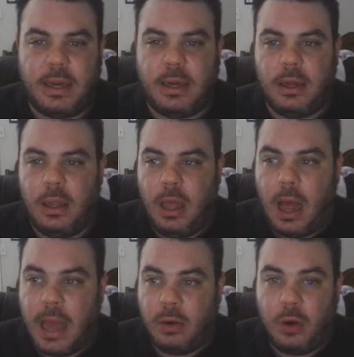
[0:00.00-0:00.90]
And
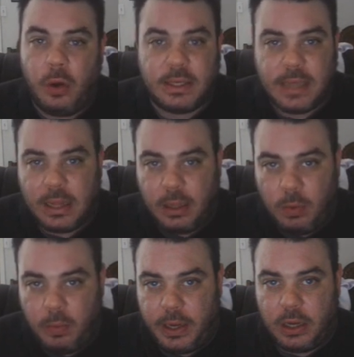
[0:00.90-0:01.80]
I don't know exactly
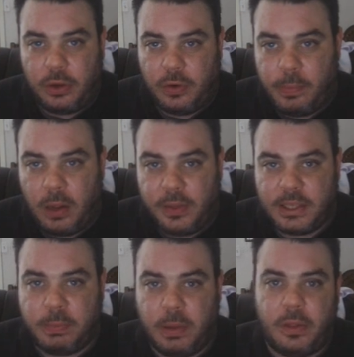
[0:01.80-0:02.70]
what we can do about
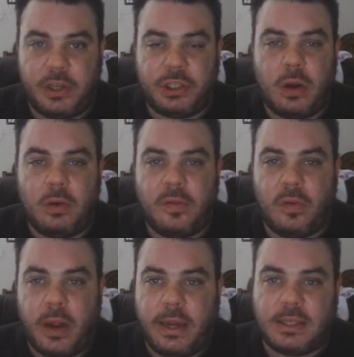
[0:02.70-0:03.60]
this, but the Charter of
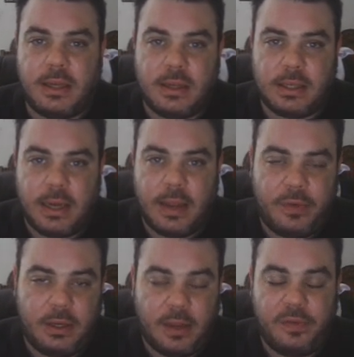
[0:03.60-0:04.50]
Rights does
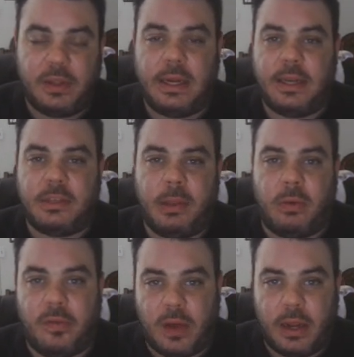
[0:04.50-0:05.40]
definitely need to be
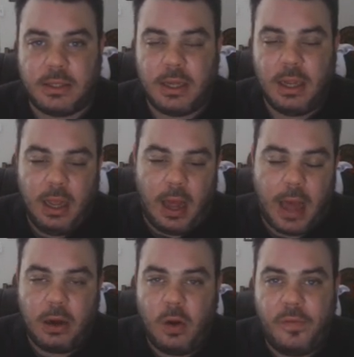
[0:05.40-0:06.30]
revised.
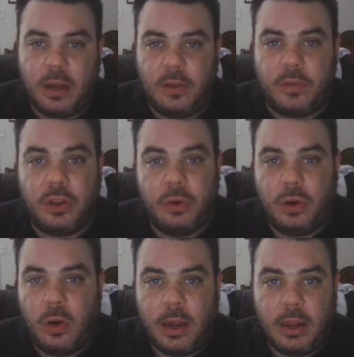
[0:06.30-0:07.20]
I don't know if any of you
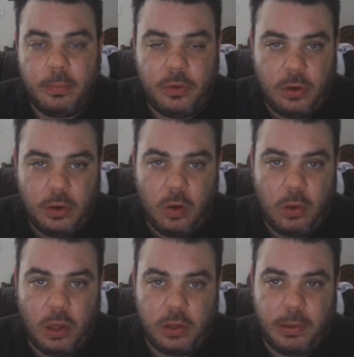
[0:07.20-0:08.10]
know any to
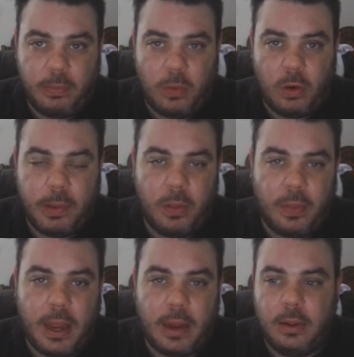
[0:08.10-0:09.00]
know a little bit more about
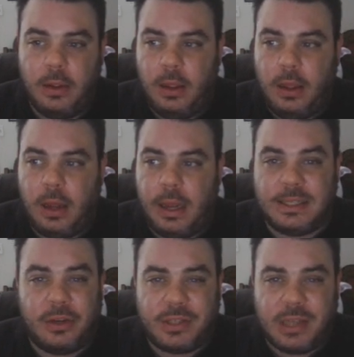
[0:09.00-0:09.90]
that.
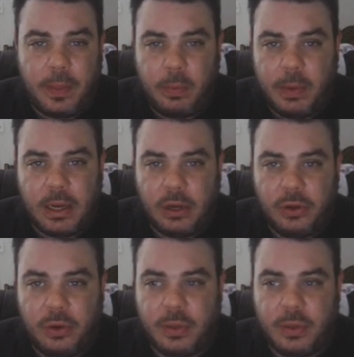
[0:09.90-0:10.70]
Is there something we can do?